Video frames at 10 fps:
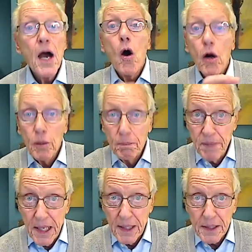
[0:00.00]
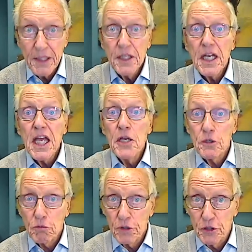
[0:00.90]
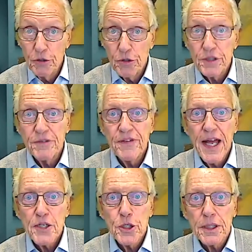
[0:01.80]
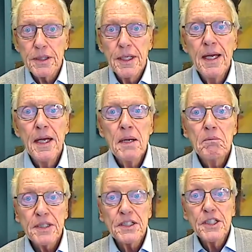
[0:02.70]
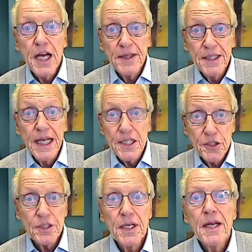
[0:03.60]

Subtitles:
albeit in a reduced fashion, but nonetheless,